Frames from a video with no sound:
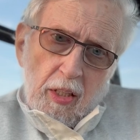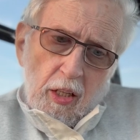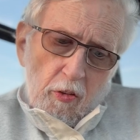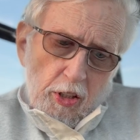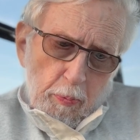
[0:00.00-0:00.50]

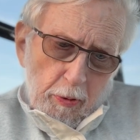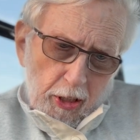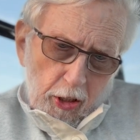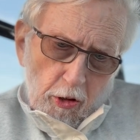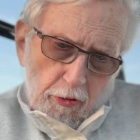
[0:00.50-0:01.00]
Now, this
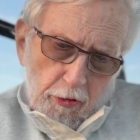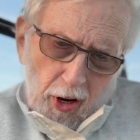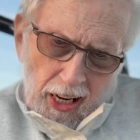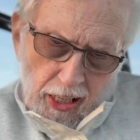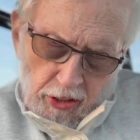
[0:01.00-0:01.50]
particular
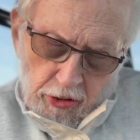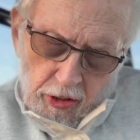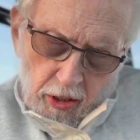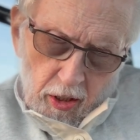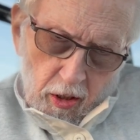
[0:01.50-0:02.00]

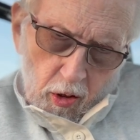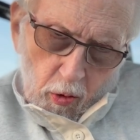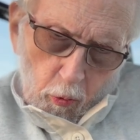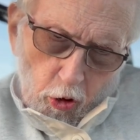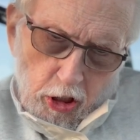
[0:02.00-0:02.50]
phrase,
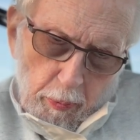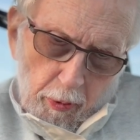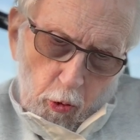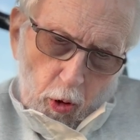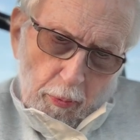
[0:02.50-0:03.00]
worship
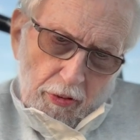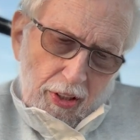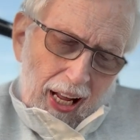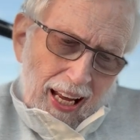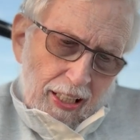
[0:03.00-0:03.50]
the Lord with
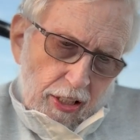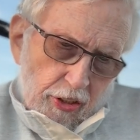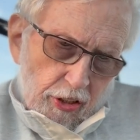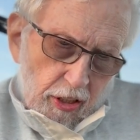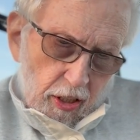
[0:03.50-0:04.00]

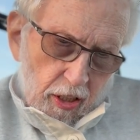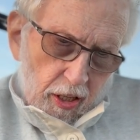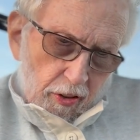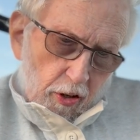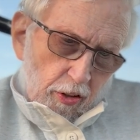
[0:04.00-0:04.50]
gladness,
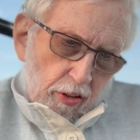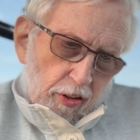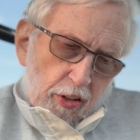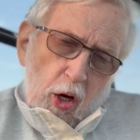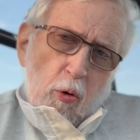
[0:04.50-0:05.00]

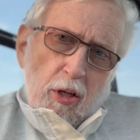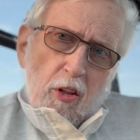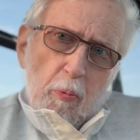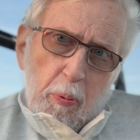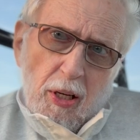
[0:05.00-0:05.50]
the only
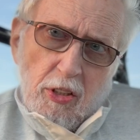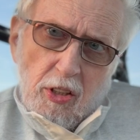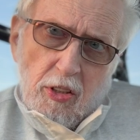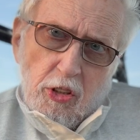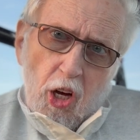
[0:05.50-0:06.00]
other place
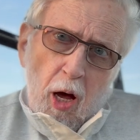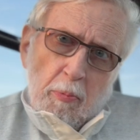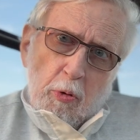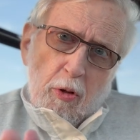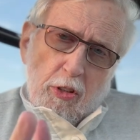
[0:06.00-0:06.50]
in the
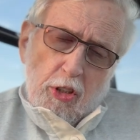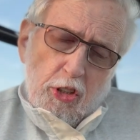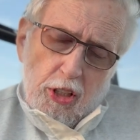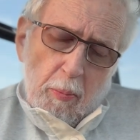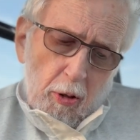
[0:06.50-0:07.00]
Psalms where there's a
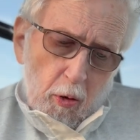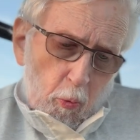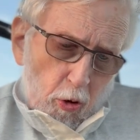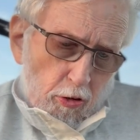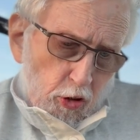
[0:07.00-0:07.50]
similar
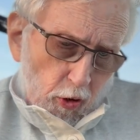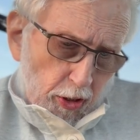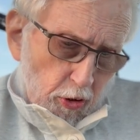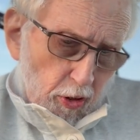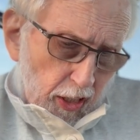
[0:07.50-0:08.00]
word
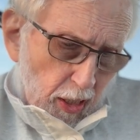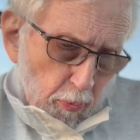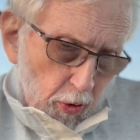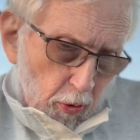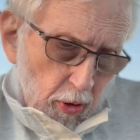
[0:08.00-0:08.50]
structure in
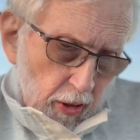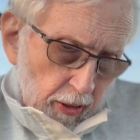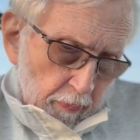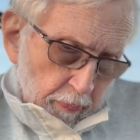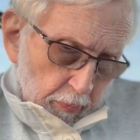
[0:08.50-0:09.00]
Hebrew
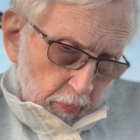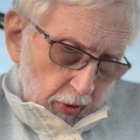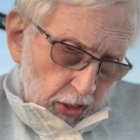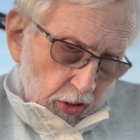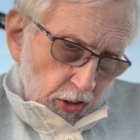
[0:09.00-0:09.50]

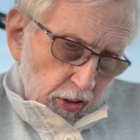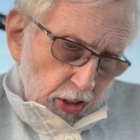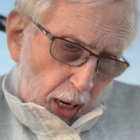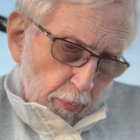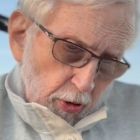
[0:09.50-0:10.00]
is in
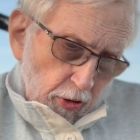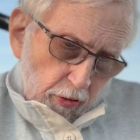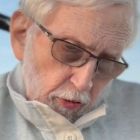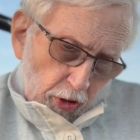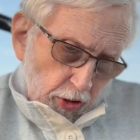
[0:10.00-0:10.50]
chapter
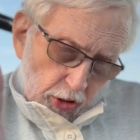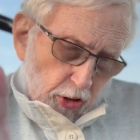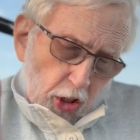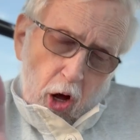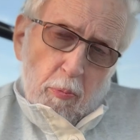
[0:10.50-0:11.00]
verse,
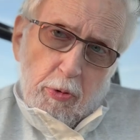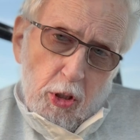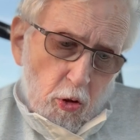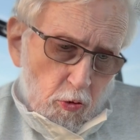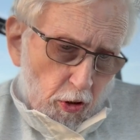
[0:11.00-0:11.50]
Psalm
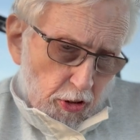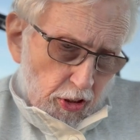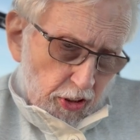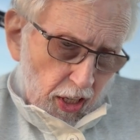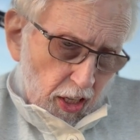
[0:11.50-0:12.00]
2,
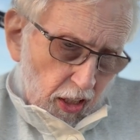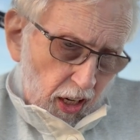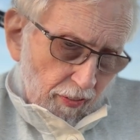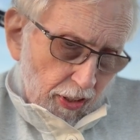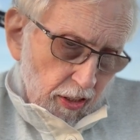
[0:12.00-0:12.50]
verses 10 and
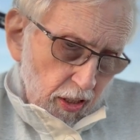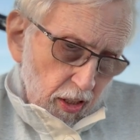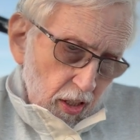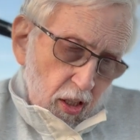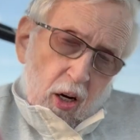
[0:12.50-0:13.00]
11,
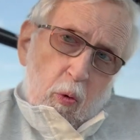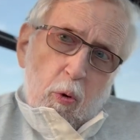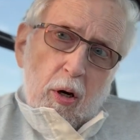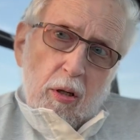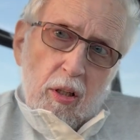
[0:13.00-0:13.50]

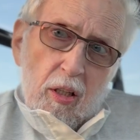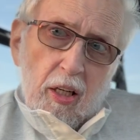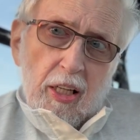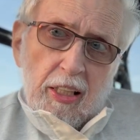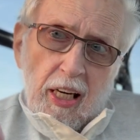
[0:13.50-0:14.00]
where,
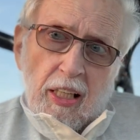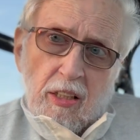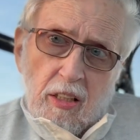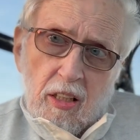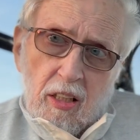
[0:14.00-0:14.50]

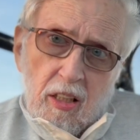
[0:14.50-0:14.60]
again,